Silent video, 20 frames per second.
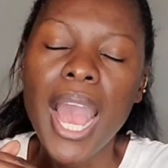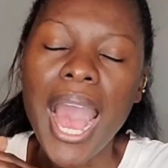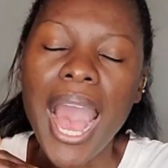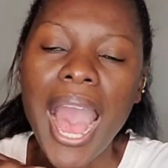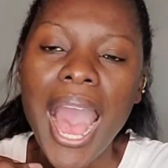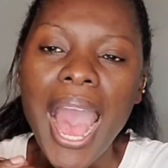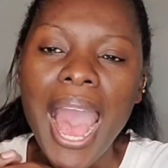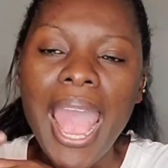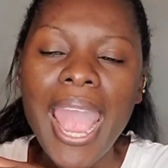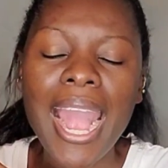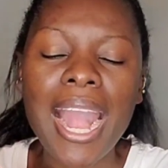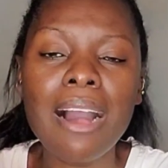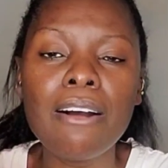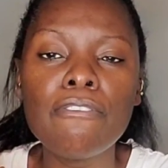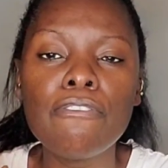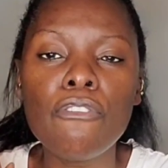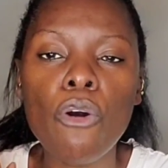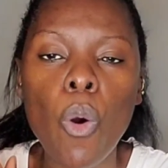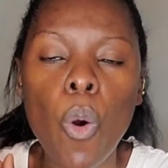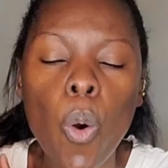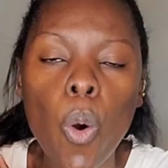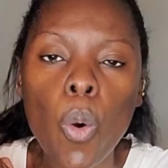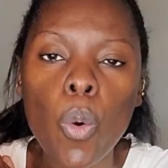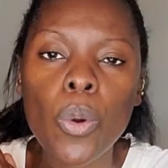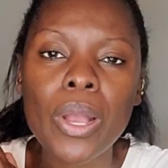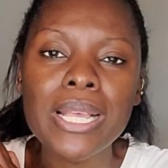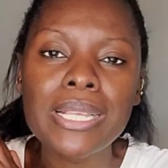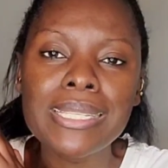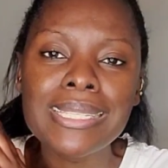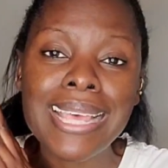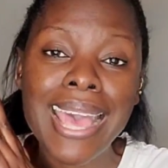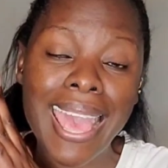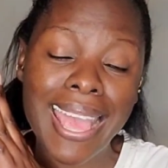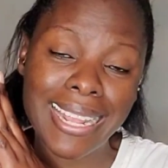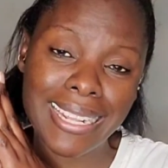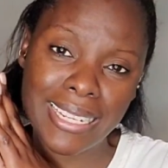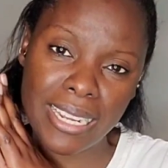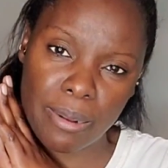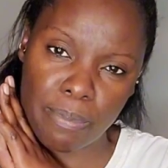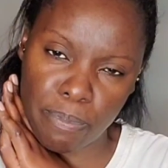I have always
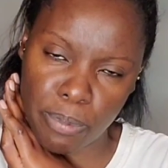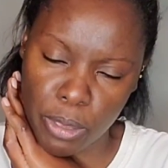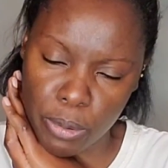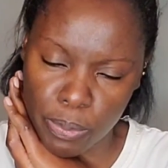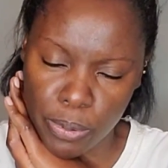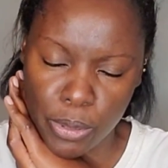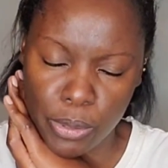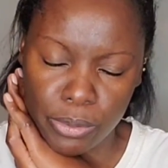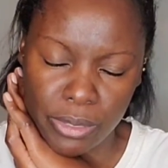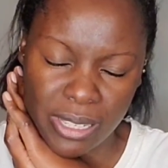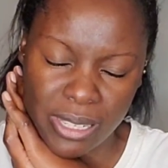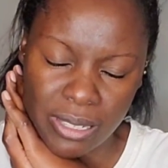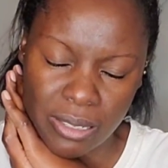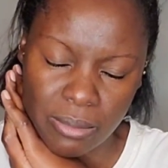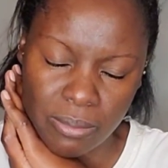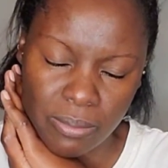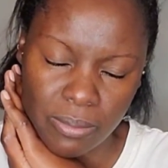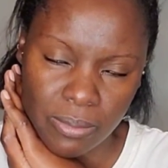hated pew-pews.